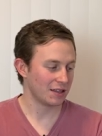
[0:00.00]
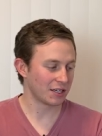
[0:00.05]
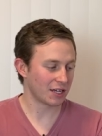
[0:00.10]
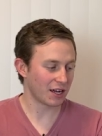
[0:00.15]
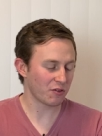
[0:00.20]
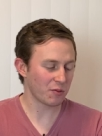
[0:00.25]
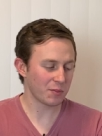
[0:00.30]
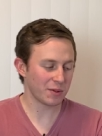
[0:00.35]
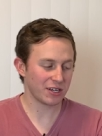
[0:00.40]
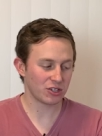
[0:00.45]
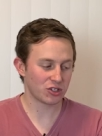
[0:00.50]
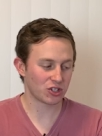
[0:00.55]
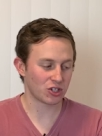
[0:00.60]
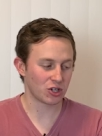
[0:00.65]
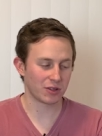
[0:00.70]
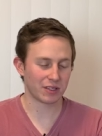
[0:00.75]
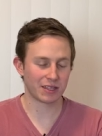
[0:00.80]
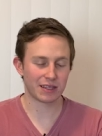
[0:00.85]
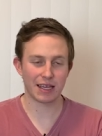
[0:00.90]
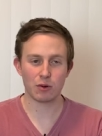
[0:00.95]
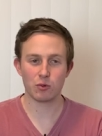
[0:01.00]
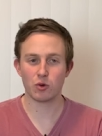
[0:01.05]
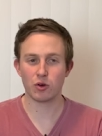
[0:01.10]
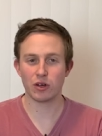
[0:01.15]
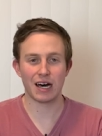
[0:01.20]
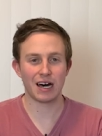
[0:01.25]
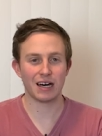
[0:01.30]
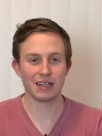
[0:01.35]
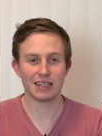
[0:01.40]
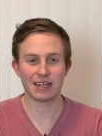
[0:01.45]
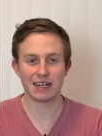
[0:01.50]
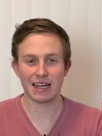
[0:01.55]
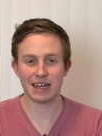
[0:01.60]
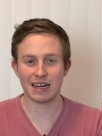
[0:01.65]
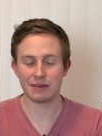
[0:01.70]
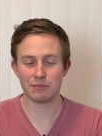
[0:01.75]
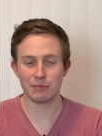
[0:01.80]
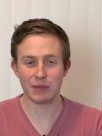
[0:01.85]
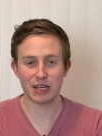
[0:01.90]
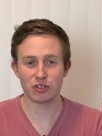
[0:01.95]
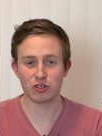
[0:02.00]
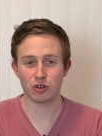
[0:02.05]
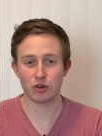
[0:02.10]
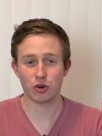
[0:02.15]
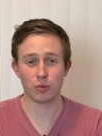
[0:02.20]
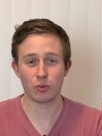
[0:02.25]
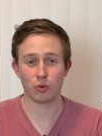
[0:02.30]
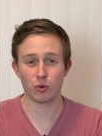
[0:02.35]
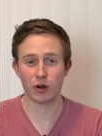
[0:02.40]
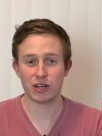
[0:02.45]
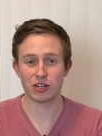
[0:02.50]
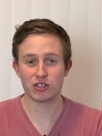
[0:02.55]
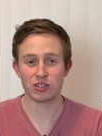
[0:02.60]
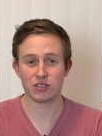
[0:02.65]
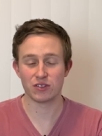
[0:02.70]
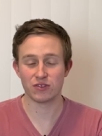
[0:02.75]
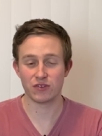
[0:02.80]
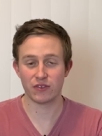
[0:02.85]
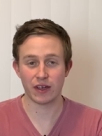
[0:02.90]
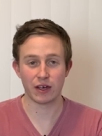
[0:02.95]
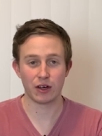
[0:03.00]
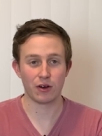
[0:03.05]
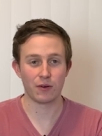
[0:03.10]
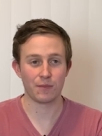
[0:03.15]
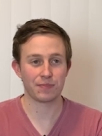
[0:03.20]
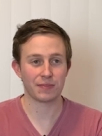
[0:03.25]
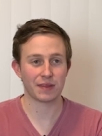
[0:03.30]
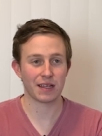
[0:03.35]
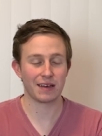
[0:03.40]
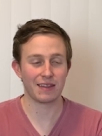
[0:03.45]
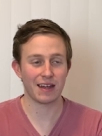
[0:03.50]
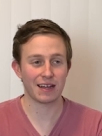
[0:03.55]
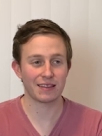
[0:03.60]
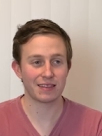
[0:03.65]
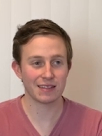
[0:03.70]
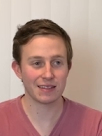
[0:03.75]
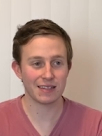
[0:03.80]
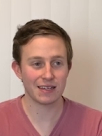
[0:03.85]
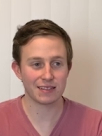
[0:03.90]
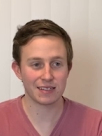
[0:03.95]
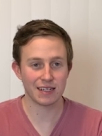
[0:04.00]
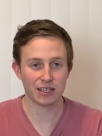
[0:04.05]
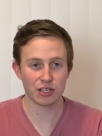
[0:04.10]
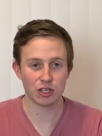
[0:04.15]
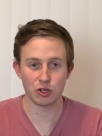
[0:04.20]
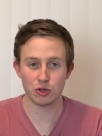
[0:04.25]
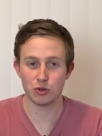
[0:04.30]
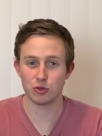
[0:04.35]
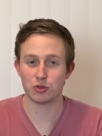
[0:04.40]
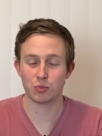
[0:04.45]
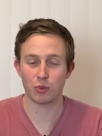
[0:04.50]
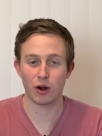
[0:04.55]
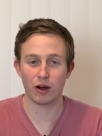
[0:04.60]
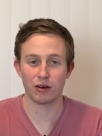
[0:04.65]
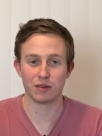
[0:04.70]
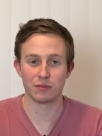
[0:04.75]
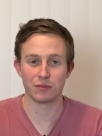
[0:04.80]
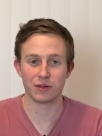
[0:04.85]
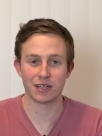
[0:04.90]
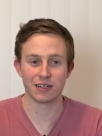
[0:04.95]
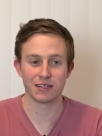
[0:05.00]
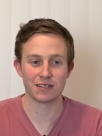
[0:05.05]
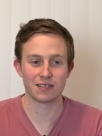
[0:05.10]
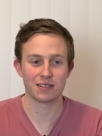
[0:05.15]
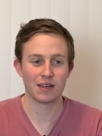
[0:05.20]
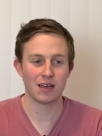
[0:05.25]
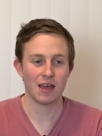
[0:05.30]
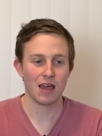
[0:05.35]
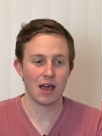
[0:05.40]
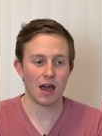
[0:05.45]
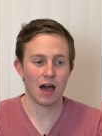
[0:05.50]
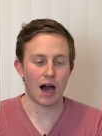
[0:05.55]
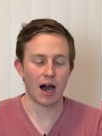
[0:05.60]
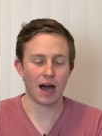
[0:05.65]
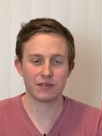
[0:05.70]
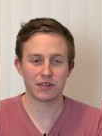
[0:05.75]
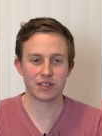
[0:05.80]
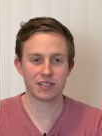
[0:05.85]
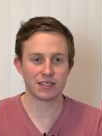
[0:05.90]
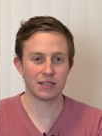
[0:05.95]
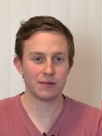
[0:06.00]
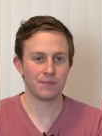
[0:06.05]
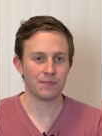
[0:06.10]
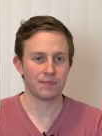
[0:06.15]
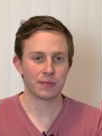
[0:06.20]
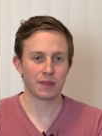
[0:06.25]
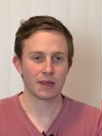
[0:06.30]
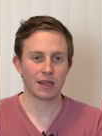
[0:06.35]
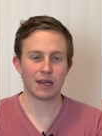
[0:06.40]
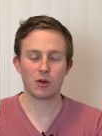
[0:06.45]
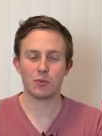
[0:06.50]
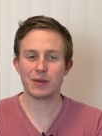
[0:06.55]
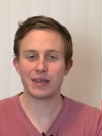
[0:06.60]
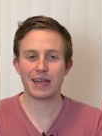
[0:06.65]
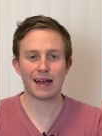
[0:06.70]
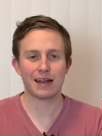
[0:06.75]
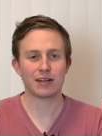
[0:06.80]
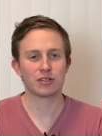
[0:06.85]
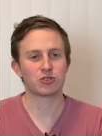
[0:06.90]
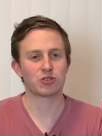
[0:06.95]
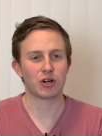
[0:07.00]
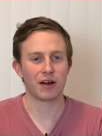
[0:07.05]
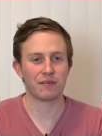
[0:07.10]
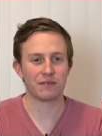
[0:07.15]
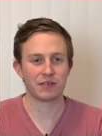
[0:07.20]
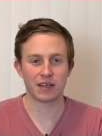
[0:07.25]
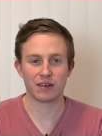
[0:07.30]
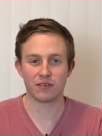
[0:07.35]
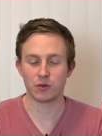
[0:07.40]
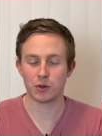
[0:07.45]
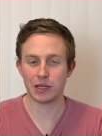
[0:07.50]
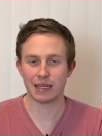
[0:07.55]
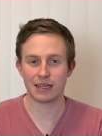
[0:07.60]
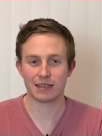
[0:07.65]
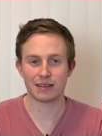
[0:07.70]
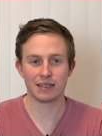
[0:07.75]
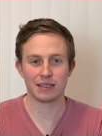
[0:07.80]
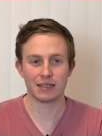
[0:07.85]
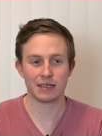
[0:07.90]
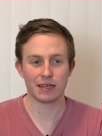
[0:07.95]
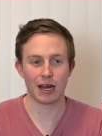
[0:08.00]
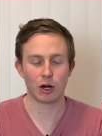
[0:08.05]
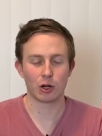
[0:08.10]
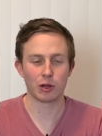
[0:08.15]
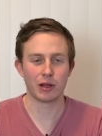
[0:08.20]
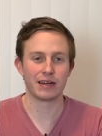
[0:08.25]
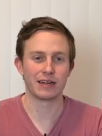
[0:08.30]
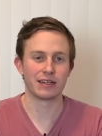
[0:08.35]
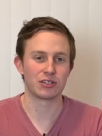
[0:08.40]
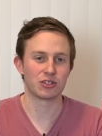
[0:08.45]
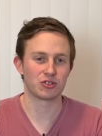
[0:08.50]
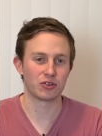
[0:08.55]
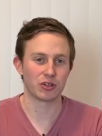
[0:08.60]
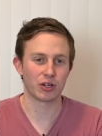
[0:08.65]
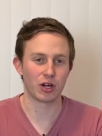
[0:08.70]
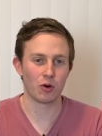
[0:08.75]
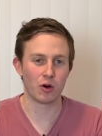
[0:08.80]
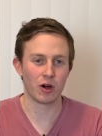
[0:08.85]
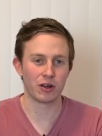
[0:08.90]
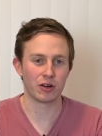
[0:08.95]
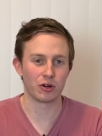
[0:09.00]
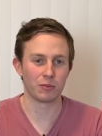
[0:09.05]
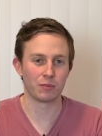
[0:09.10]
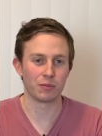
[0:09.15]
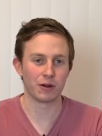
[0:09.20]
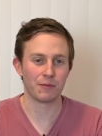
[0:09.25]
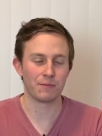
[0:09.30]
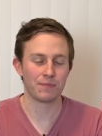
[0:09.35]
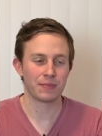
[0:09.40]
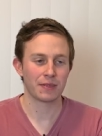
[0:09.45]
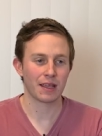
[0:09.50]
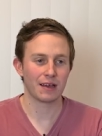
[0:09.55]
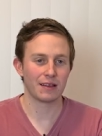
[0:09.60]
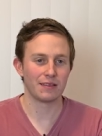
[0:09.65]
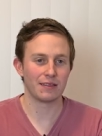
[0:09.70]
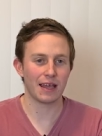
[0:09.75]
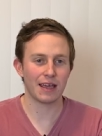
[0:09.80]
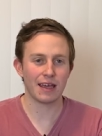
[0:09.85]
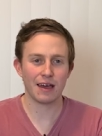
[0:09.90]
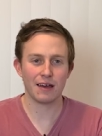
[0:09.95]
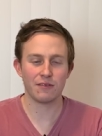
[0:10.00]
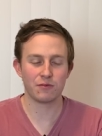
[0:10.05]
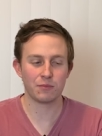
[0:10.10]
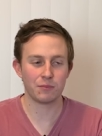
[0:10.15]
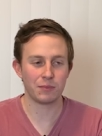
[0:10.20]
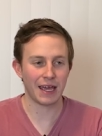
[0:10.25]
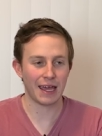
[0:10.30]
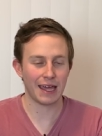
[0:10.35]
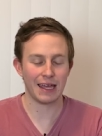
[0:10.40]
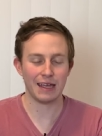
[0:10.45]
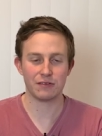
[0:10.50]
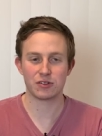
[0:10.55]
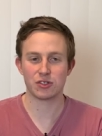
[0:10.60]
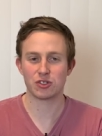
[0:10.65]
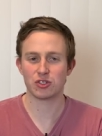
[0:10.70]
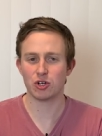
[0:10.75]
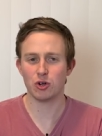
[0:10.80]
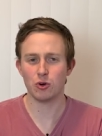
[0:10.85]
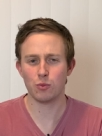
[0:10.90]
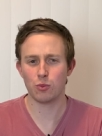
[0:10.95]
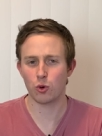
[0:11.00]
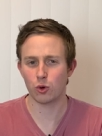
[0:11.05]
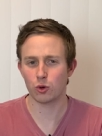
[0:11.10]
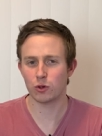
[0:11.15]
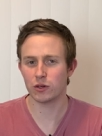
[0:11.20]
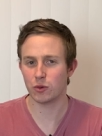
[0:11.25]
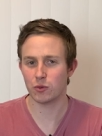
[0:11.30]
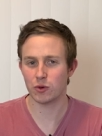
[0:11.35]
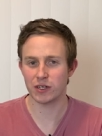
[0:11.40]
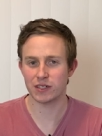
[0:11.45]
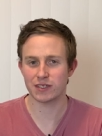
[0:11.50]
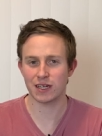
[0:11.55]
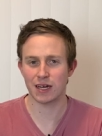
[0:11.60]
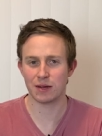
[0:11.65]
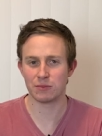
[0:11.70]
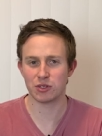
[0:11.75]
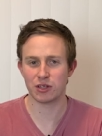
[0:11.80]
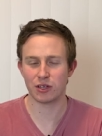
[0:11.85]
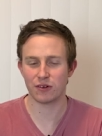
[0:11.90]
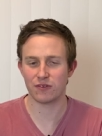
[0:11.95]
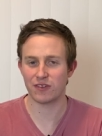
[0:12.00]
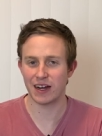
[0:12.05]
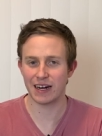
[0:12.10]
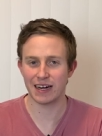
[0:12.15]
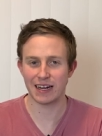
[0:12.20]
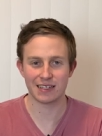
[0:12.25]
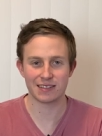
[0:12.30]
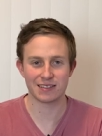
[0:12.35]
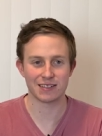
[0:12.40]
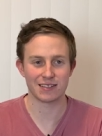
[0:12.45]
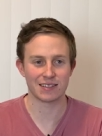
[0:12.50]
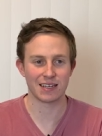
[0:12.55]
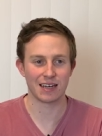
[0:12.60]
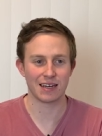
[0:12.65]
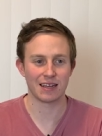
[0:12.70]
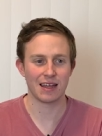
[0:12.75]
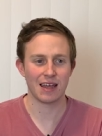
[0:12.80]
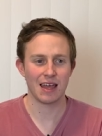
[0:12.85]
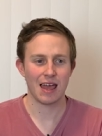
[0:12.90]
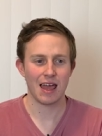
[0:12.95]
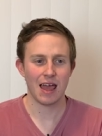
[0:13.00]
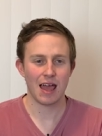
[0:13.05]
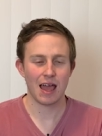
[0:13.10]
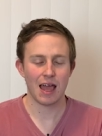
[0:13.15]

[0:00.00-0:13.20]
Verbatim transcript: the government has shown that they will not let any major corporations fail. And I think that's a huge problem because obviously it would be catastrophic if we let the airline industry go under, but they have behaved so poorly when it's come to their finances that